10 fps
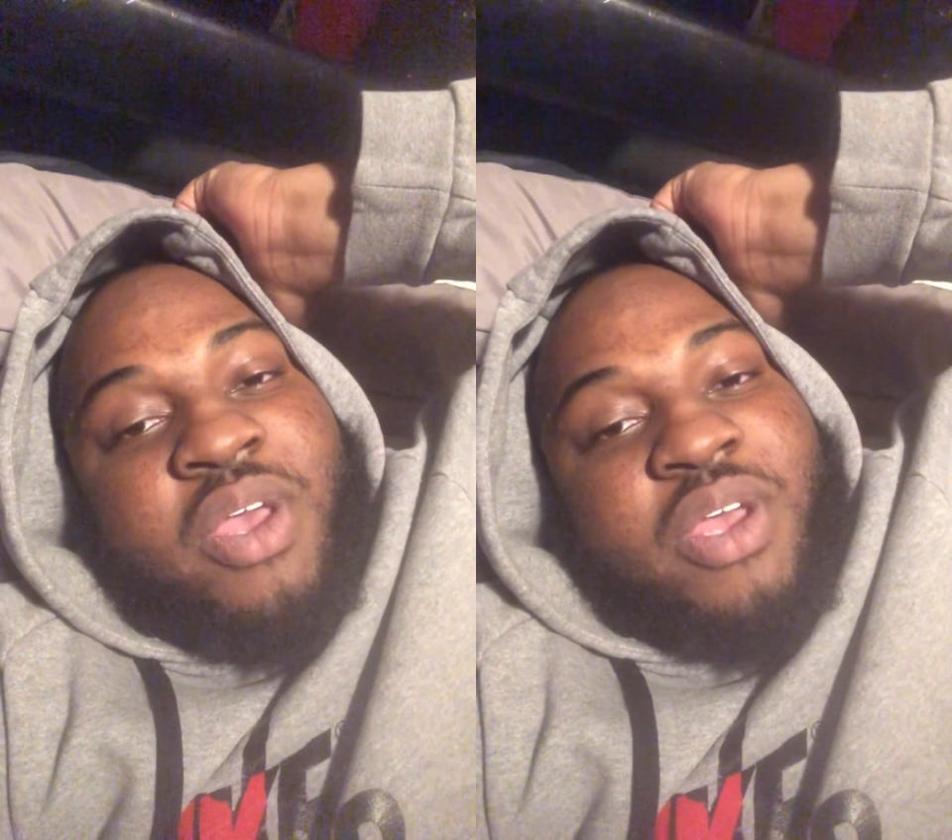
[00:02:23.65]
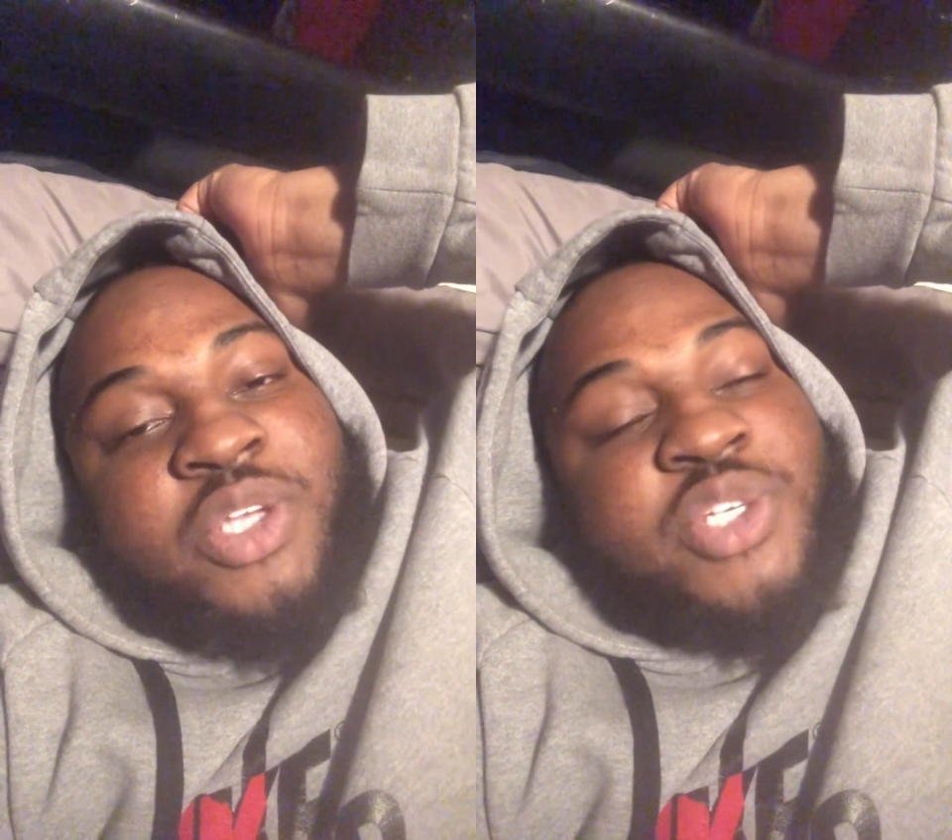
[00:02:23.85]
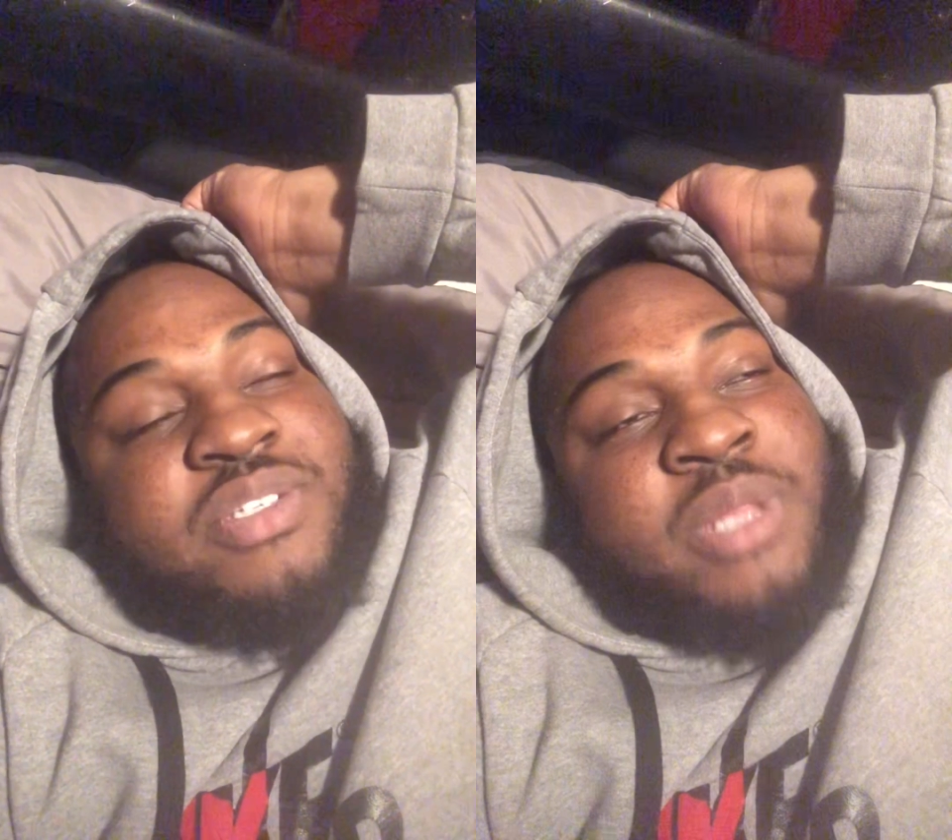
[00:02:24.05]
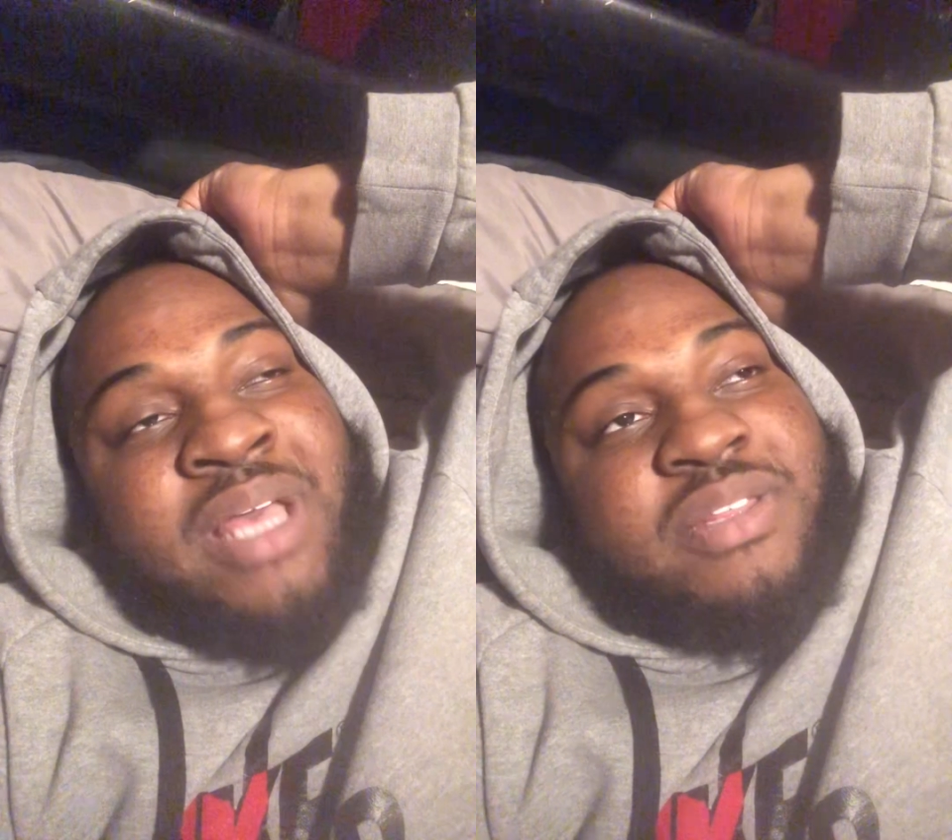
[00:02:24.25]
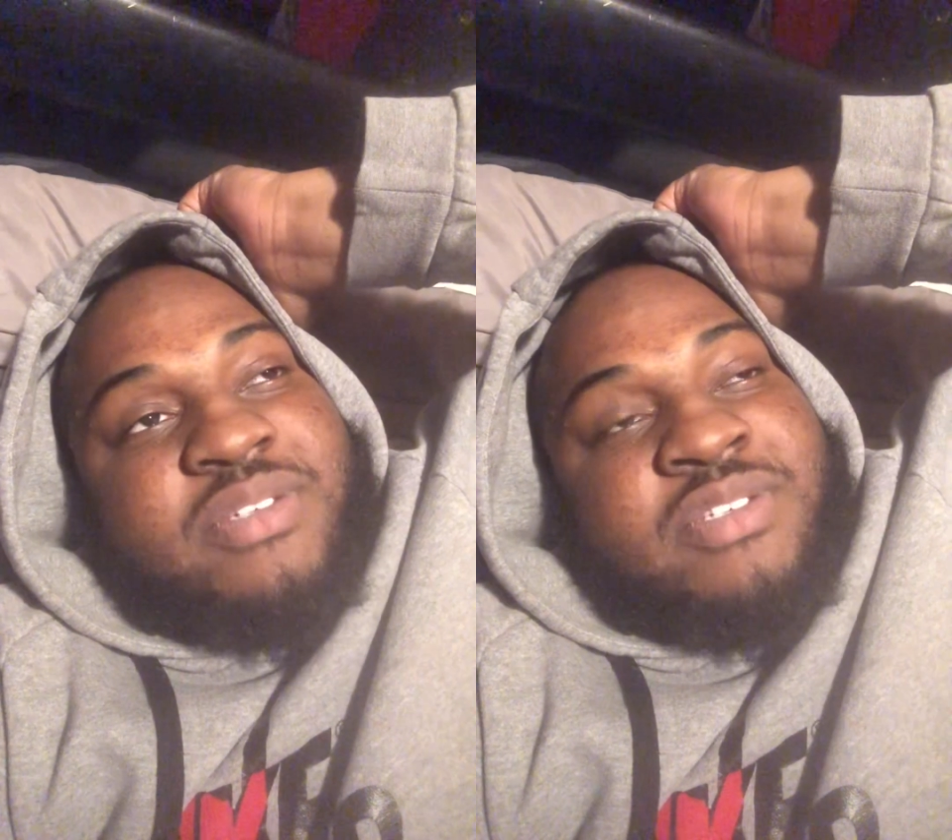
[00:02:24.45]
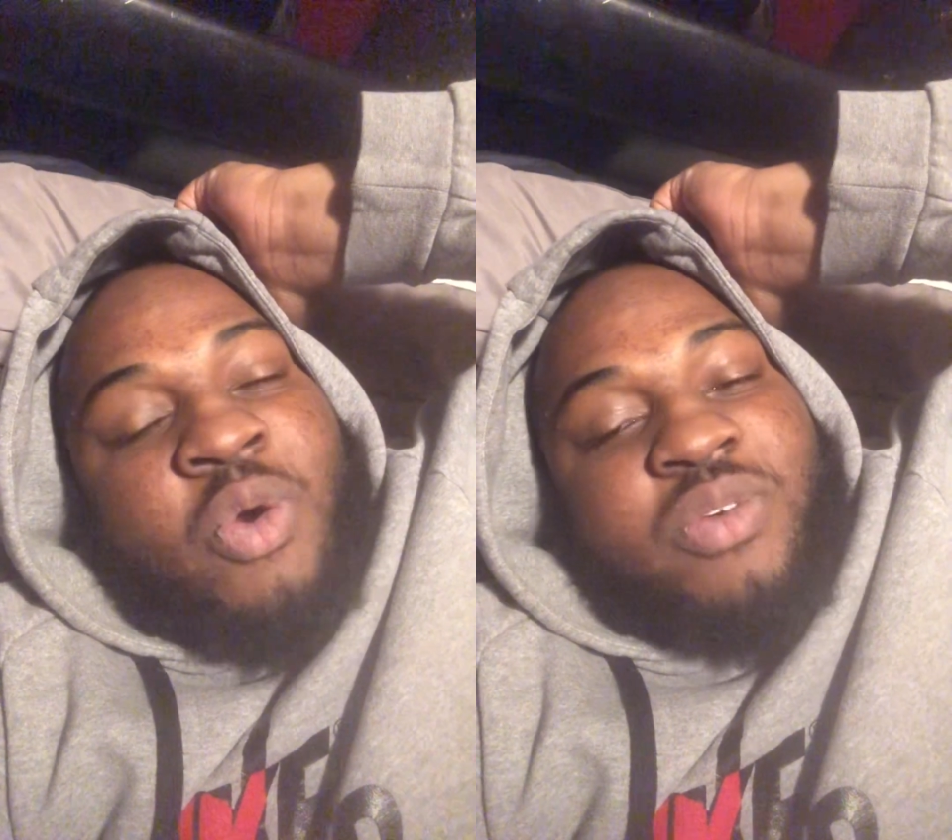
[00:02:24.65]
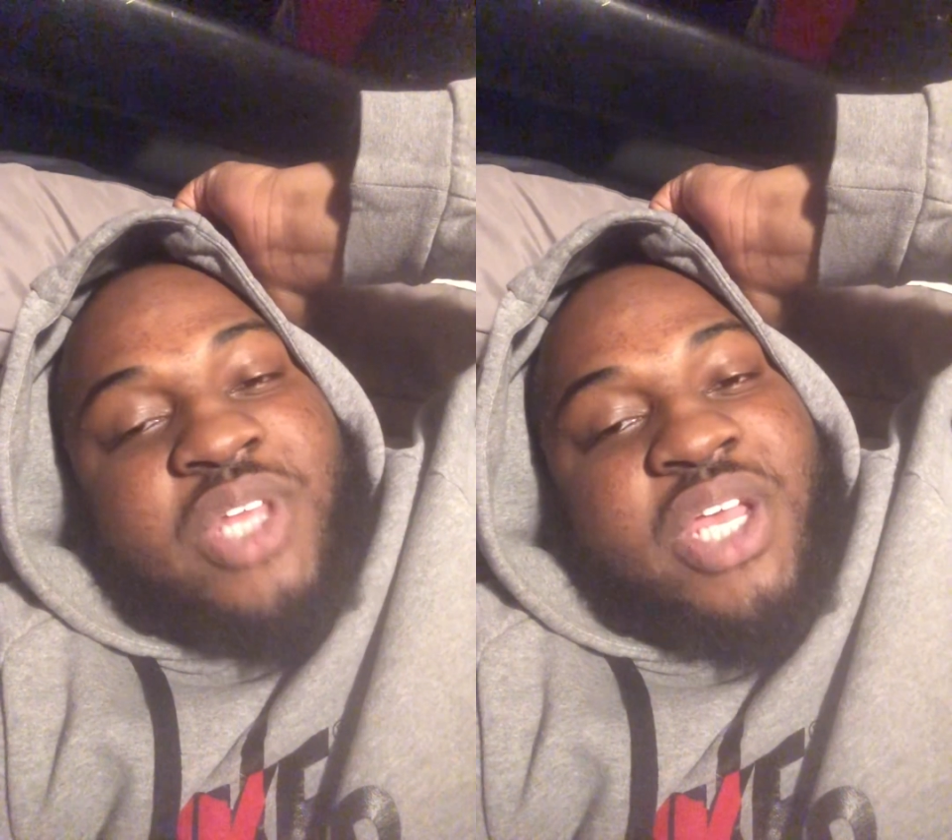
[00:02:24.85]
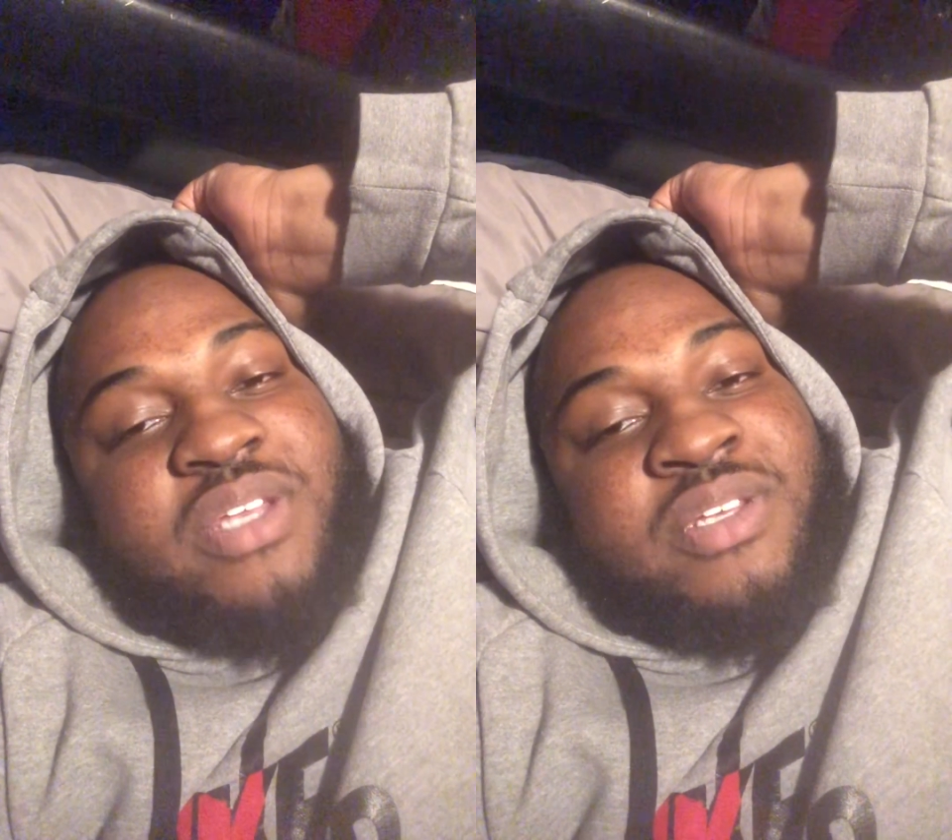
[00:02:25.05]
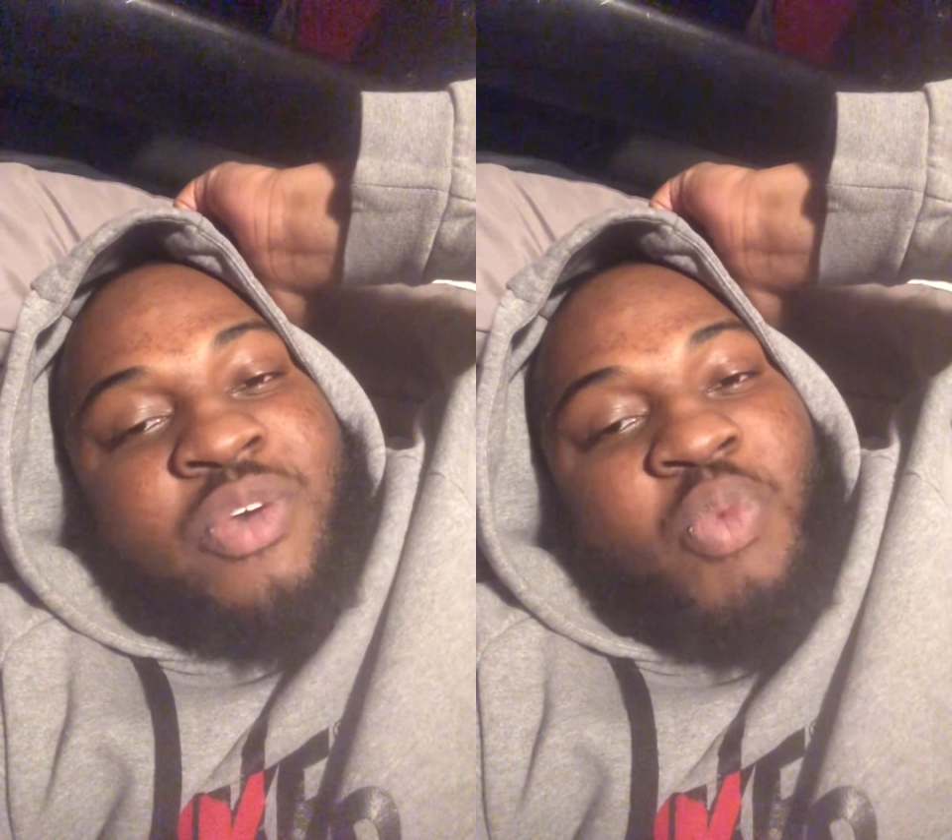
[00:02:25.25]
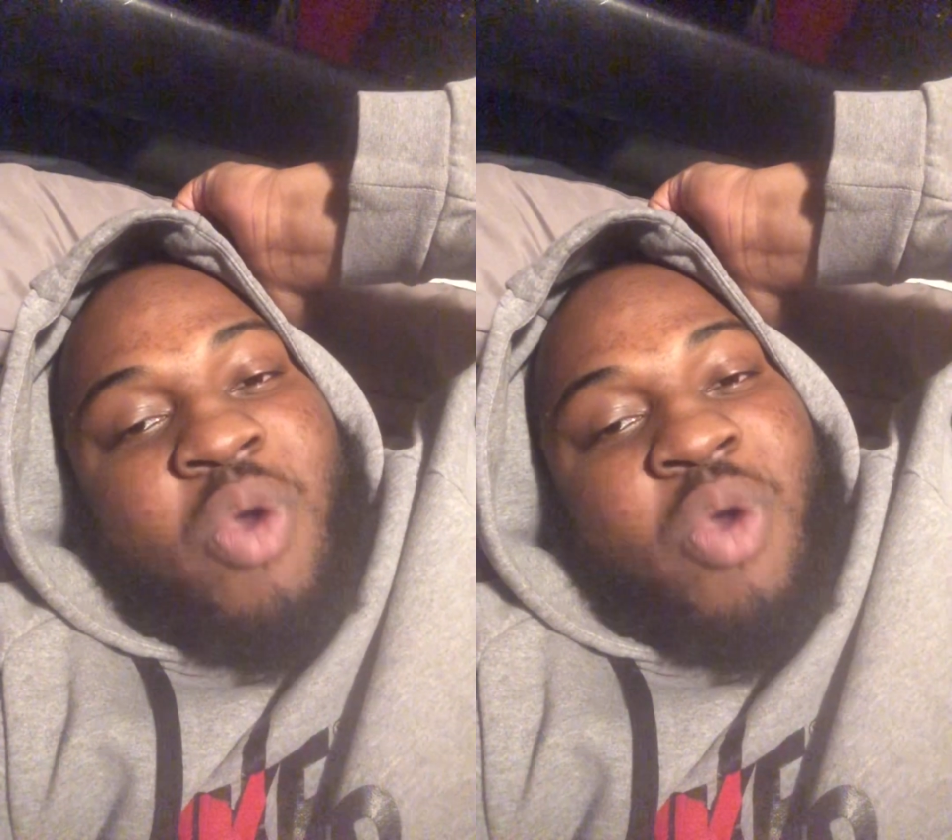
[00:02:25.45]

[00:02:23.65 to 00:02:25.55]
And just like the song that he did